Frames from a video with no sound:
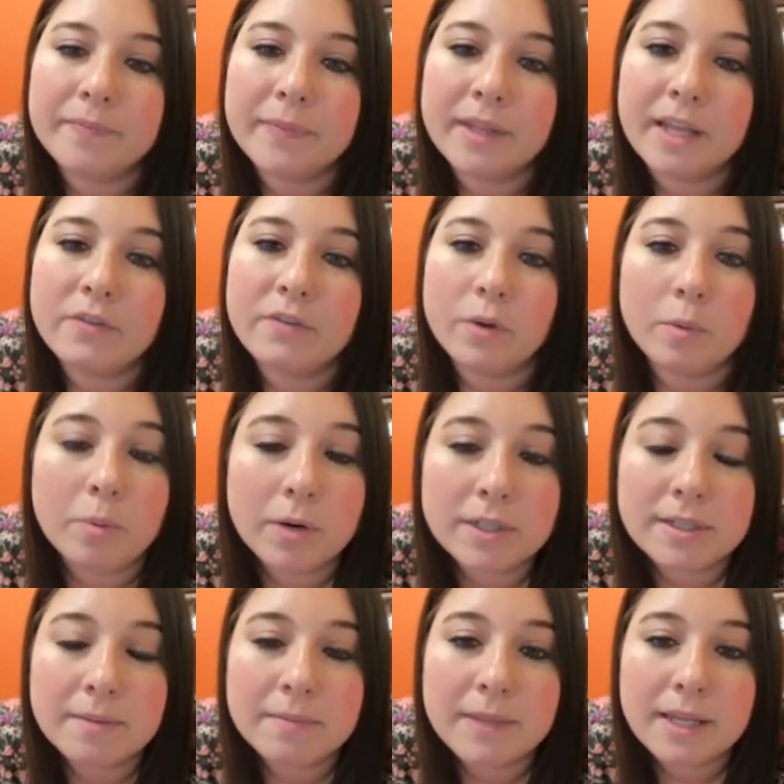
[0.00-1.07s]
If you report
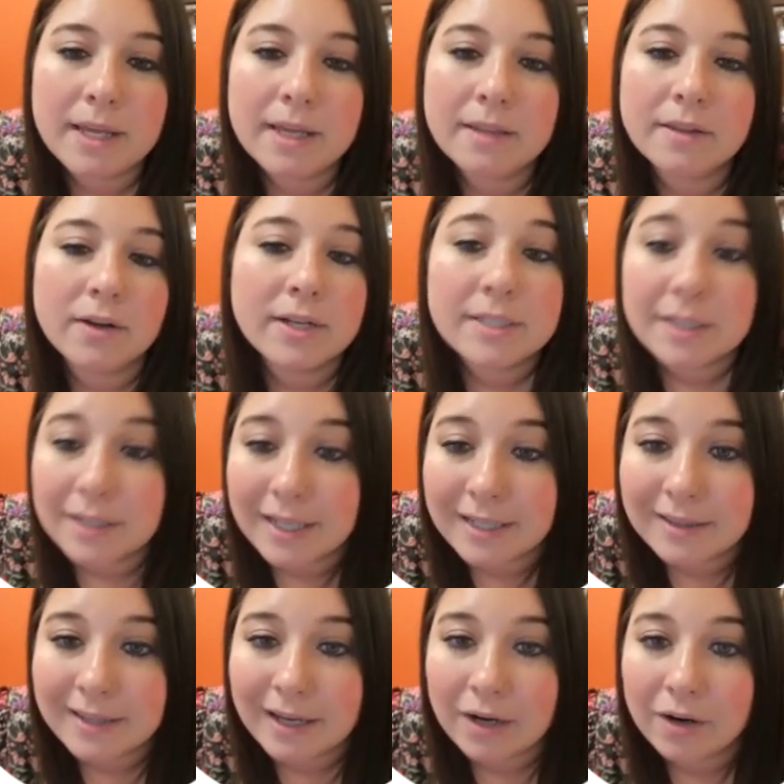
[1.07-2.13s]
something, there is a
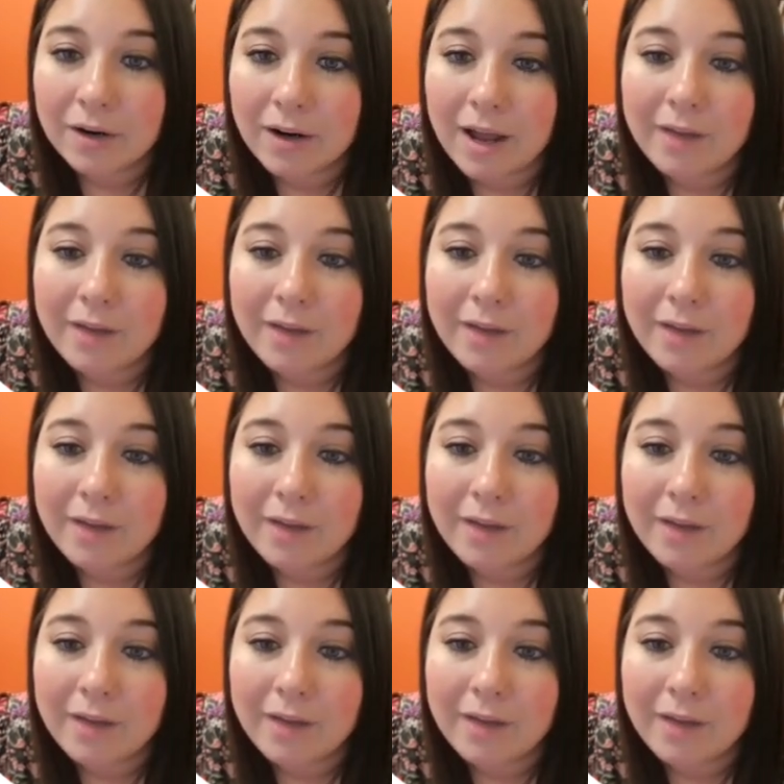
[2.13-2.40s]
link there.